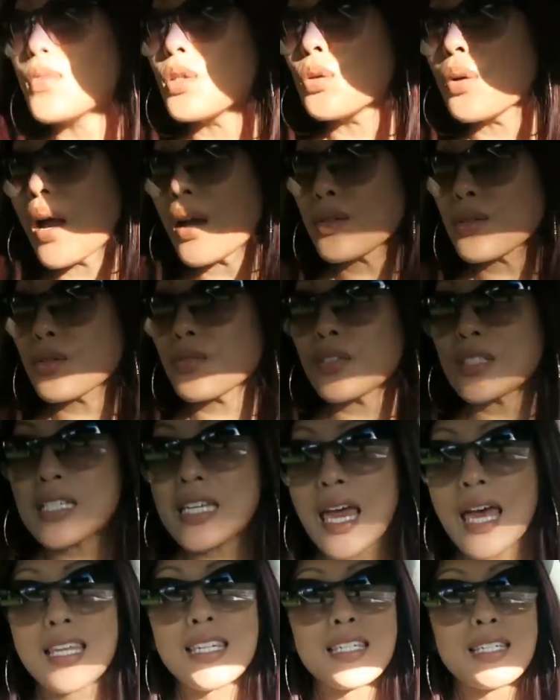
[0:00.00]
You guys are
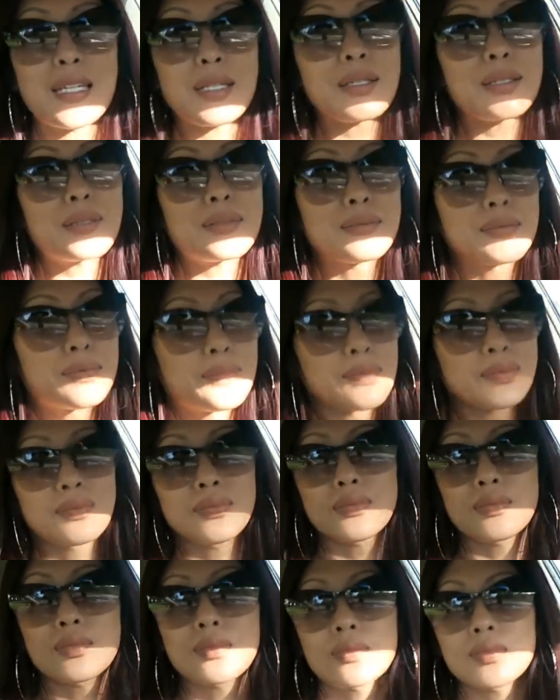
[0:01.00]
fantastic.
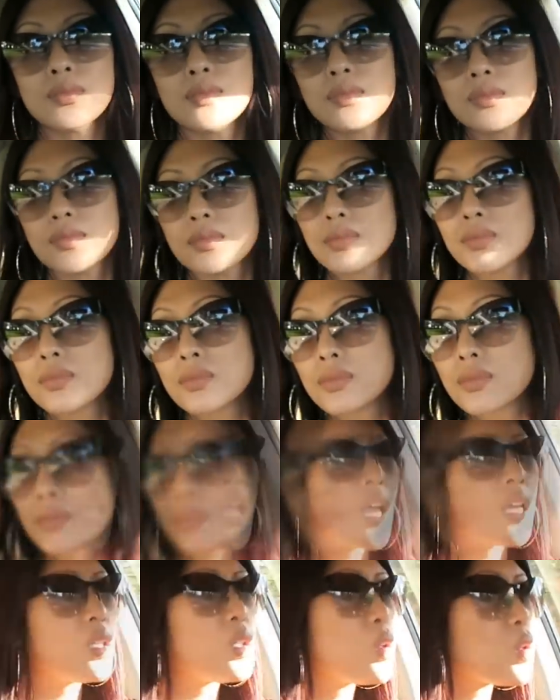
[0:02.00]

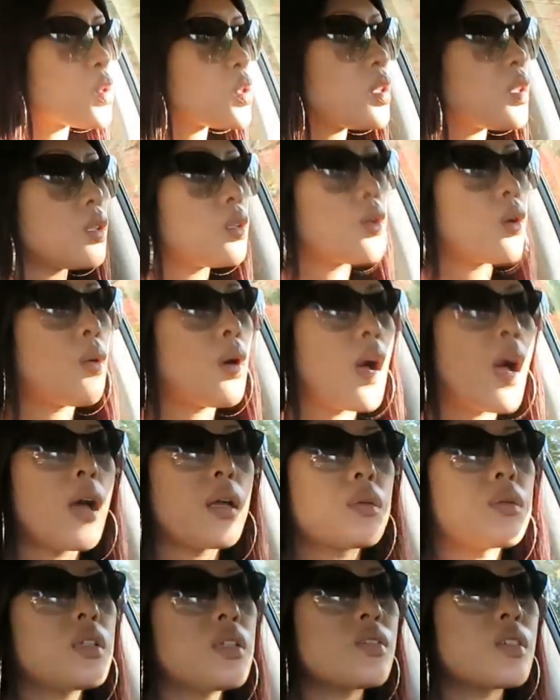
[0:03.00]
And usually, you know what?
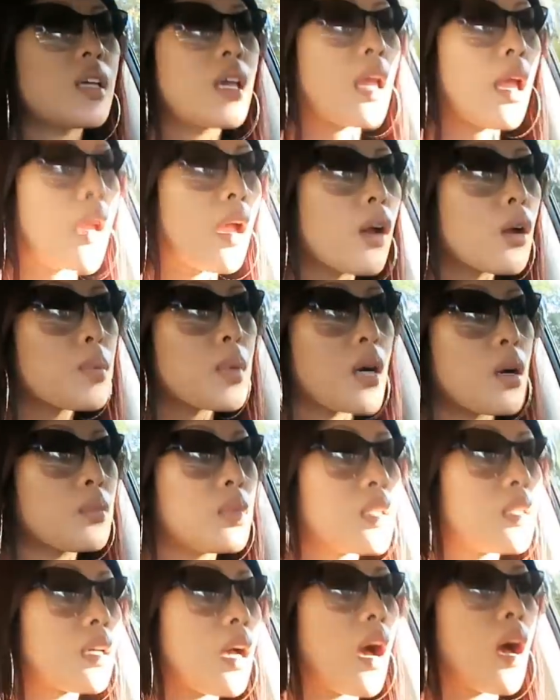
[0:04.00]
I don't even care about
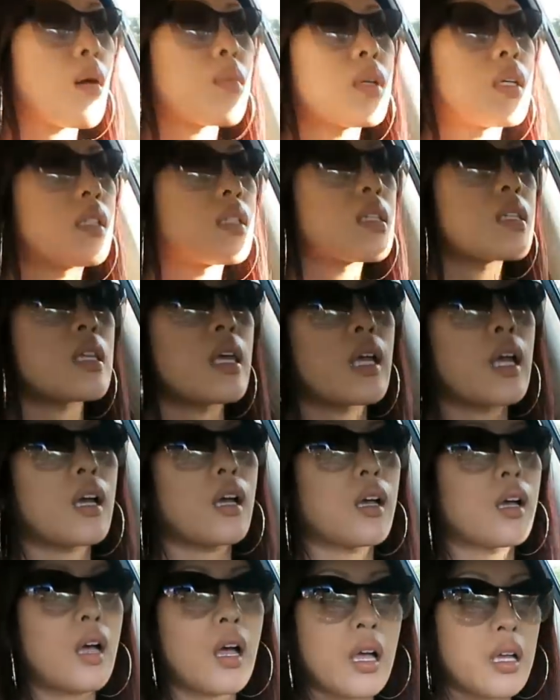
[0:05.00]
mean comments. Like,
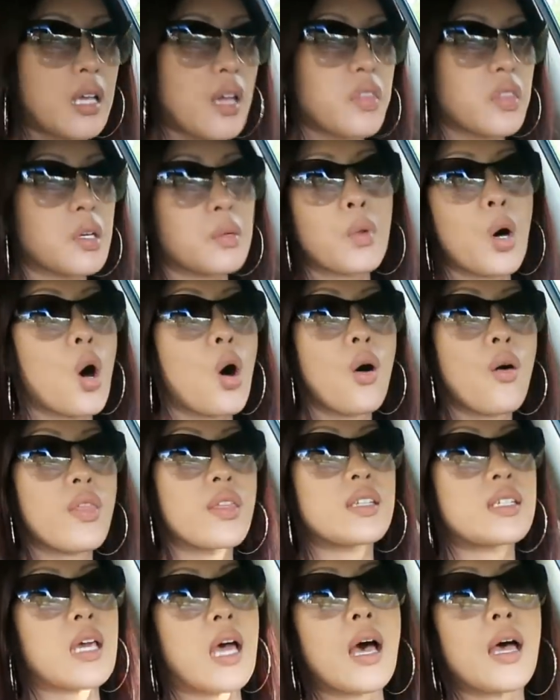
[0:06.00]
I get them all
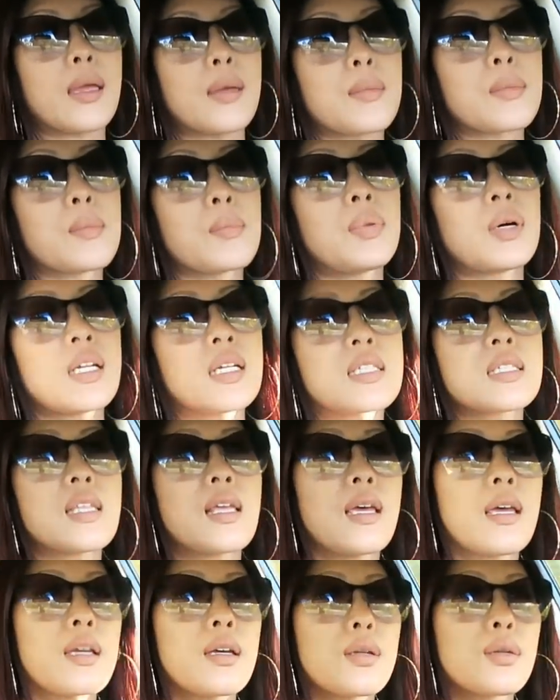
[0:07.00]
the time. But it's
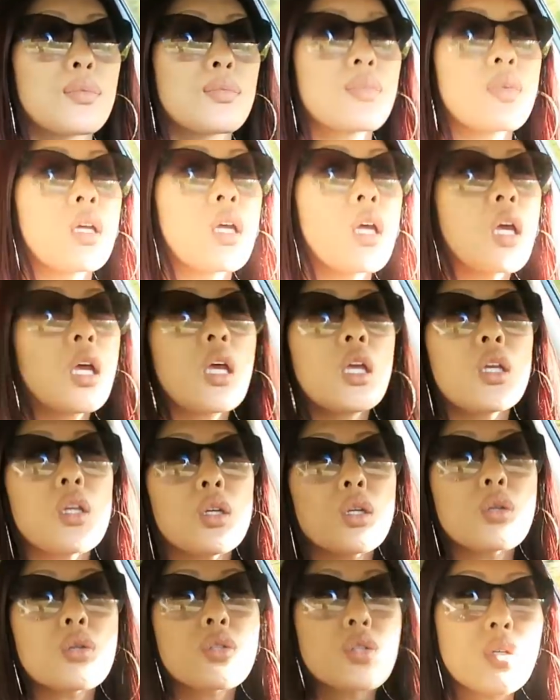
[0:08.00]
like, you
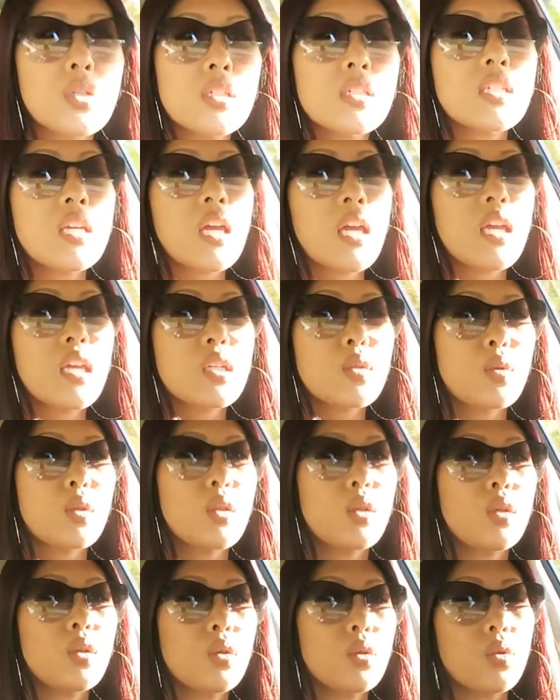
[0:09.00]
know, certain days
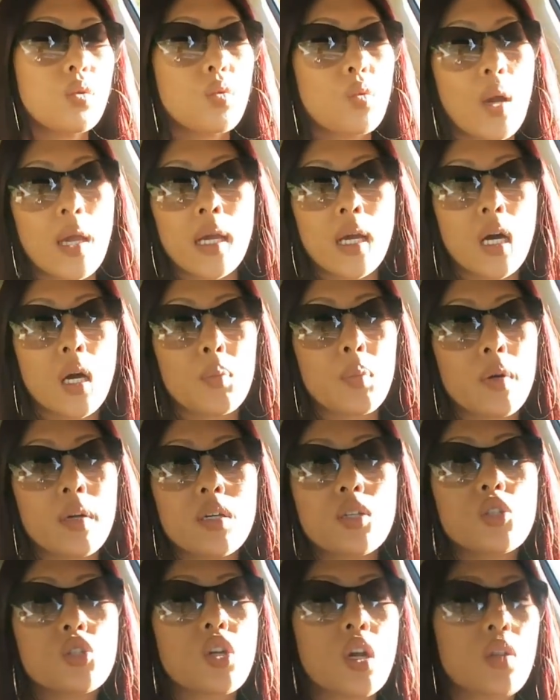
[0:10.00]
when you wake up or
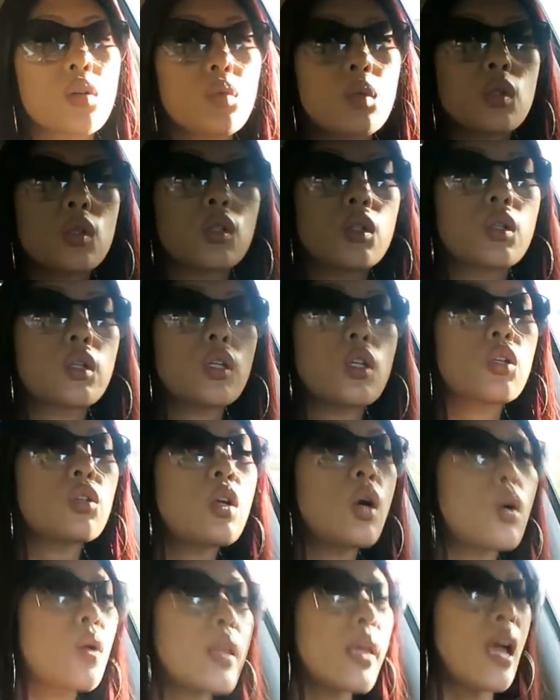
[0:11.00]
in general, you
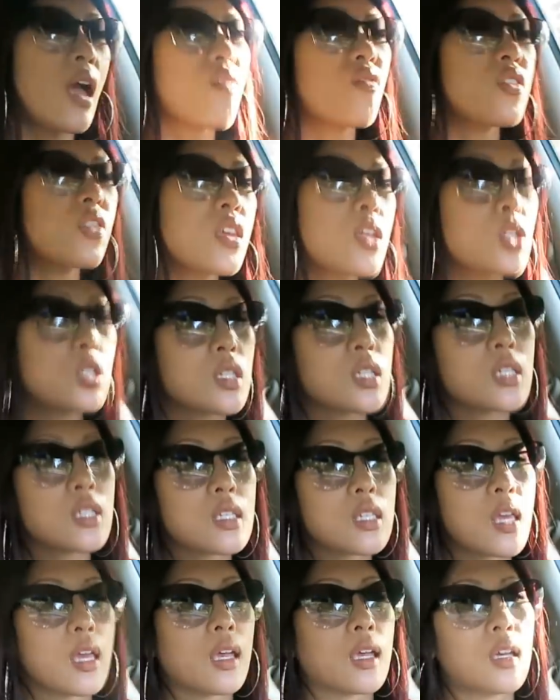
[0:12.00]
know, like everything just
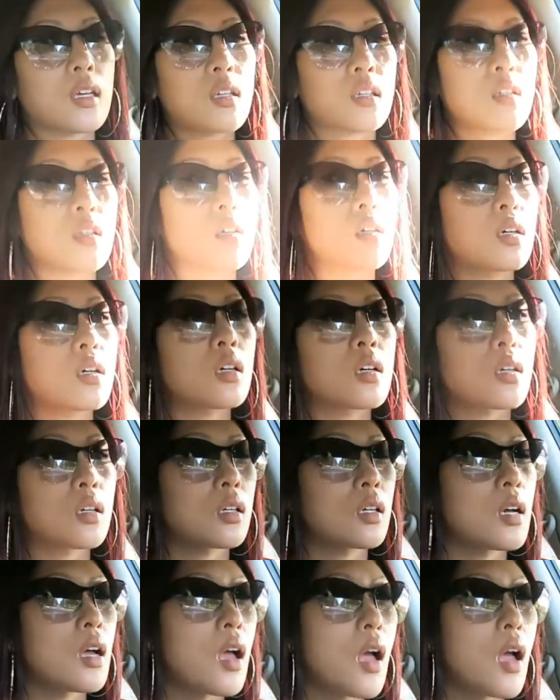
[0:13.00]
is like, ugh